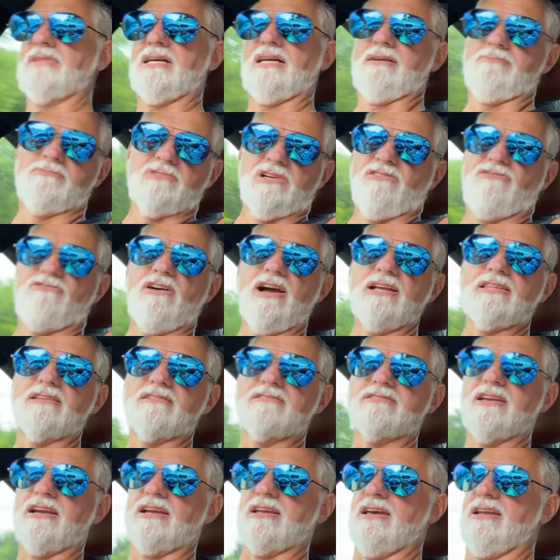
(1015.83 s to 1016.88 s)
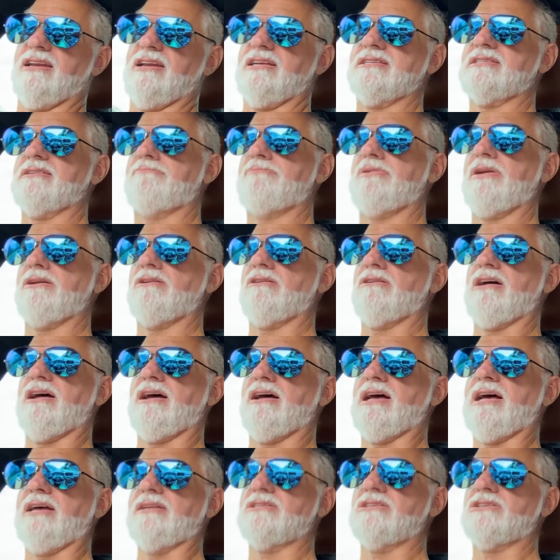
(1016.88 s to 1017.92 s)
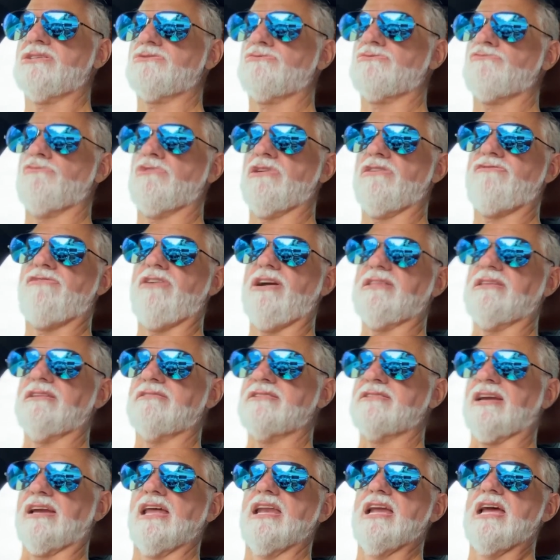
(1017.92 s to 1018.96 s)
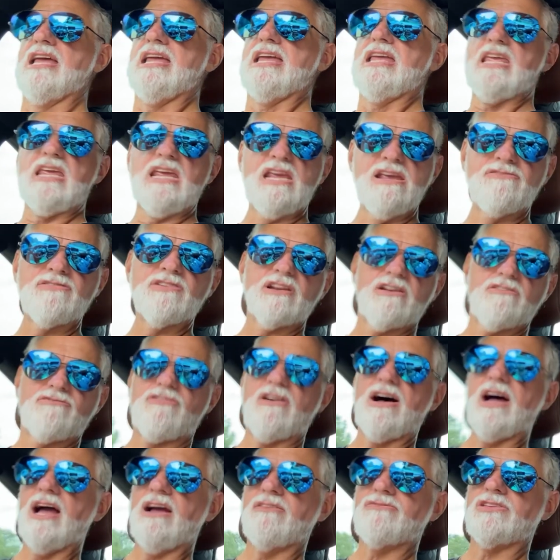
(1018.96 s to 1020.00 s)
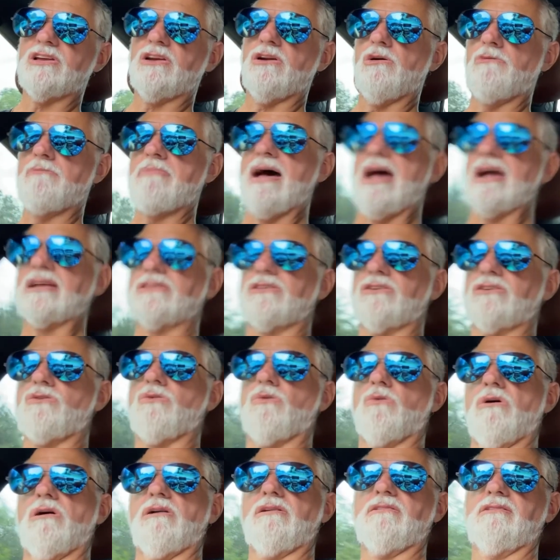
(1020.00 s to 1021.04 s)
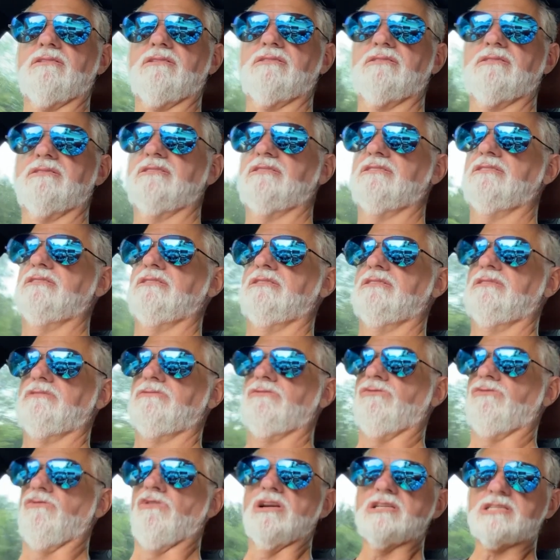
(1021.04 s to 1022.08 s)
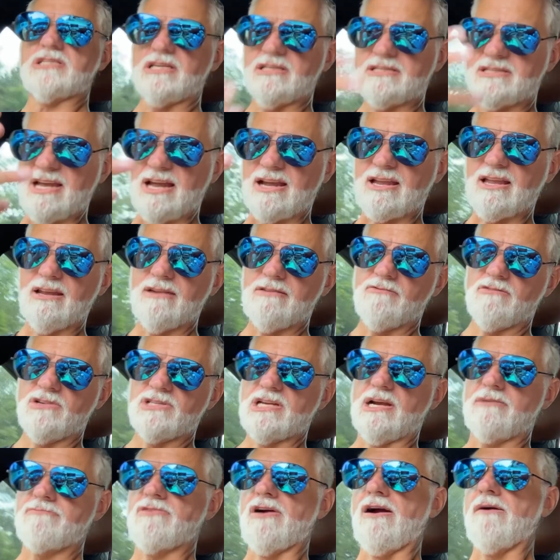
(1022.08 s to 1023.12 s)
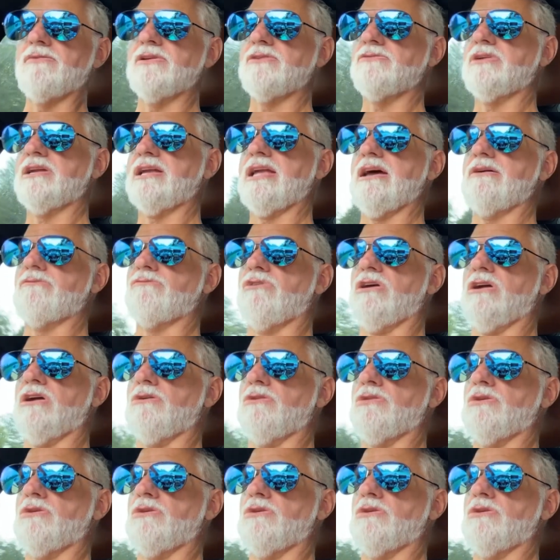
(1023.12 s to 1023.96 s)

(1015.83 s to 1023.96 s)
going to fight the ticket. And I said, Peter, I just want to fight the ticket. Even if I have to go back to court, risk a ticket, which I probably would get one on